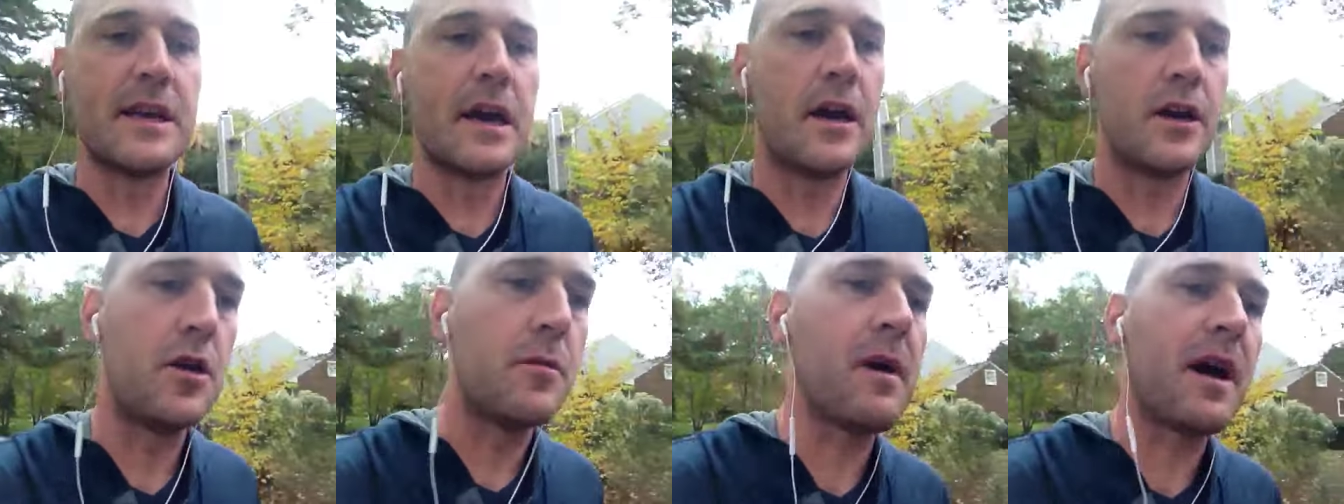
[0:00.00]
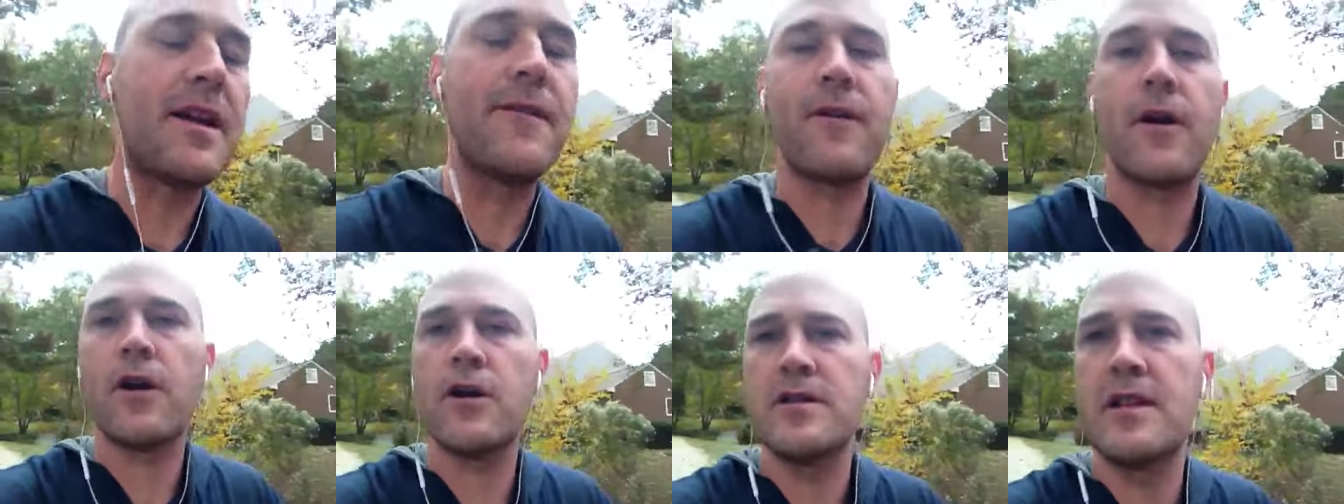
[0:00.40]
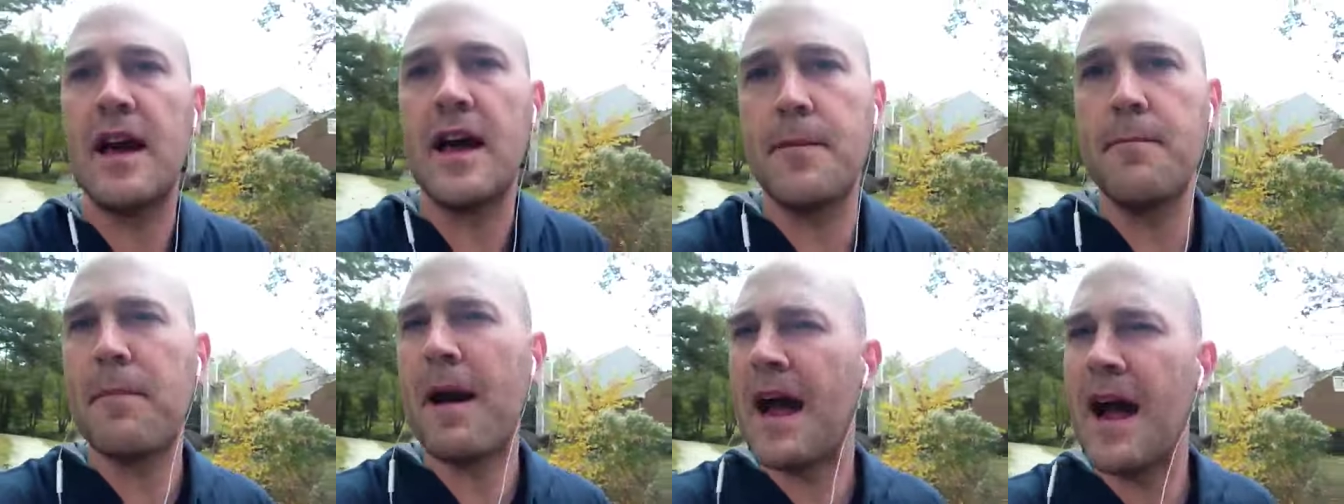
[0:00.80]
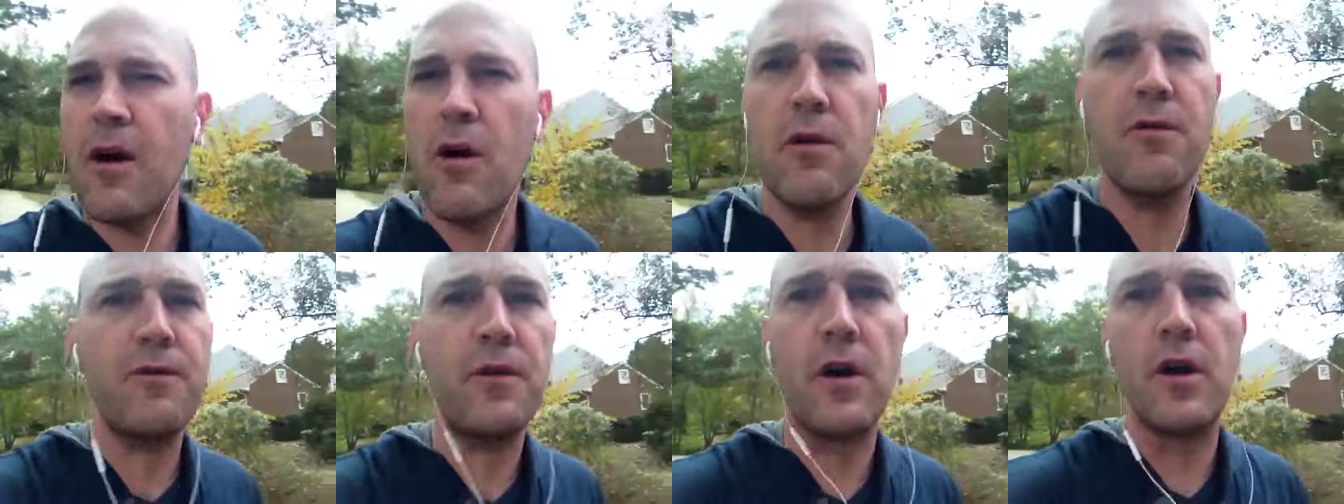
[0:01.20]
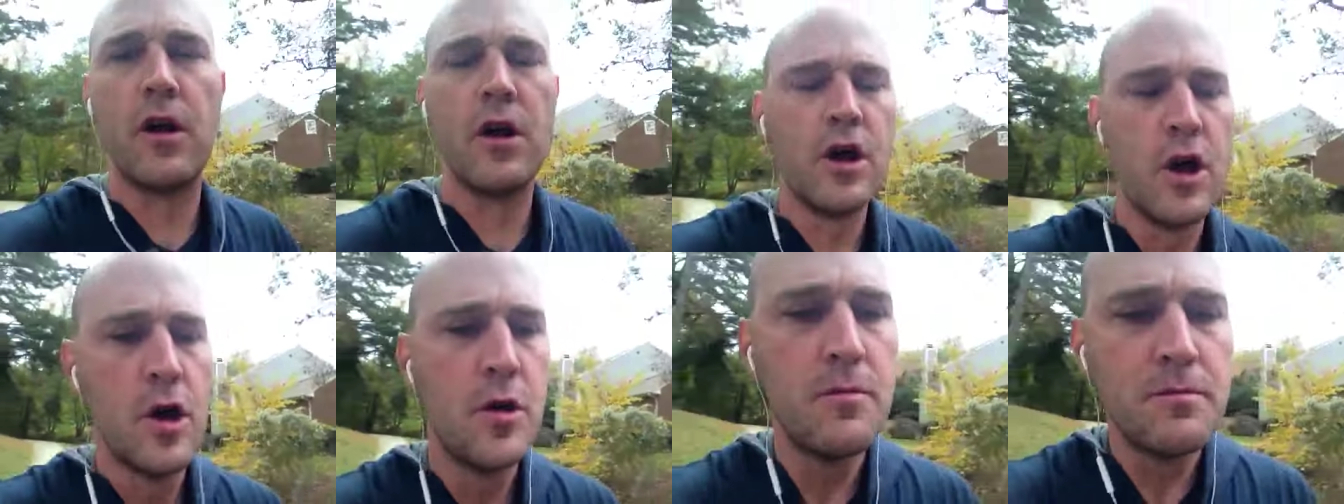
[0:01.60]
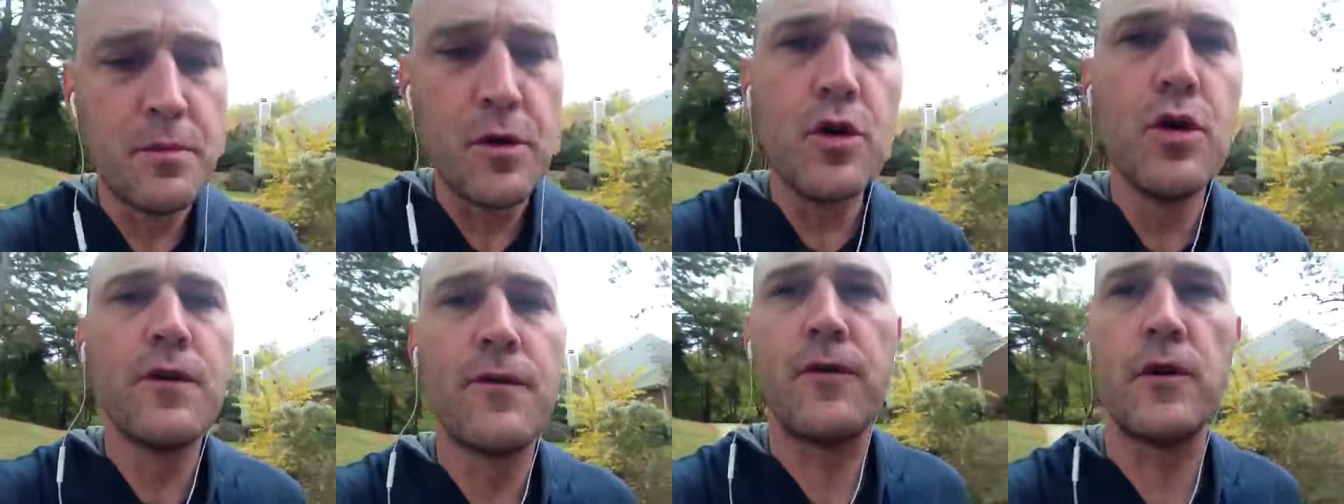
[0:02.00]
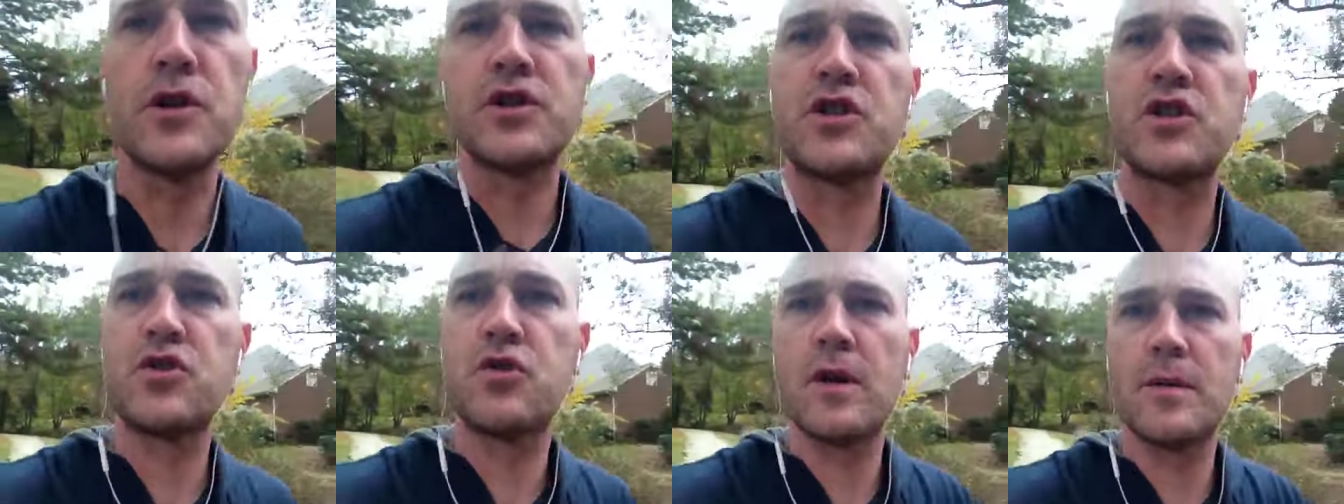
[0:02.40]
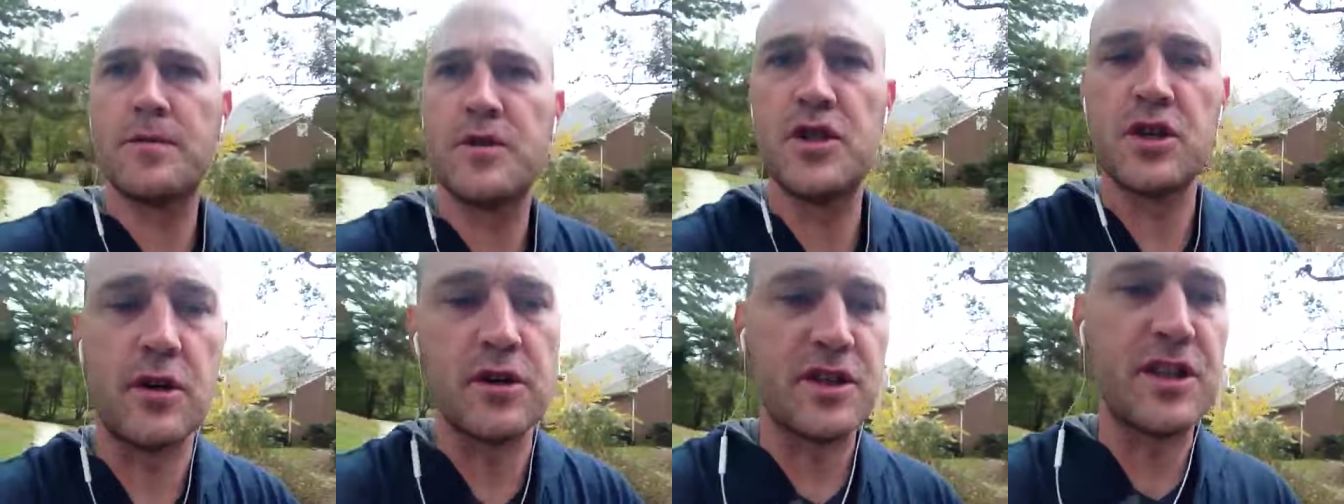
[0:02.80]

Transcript: Uh, you might have heard that powerful, beautiful scripture,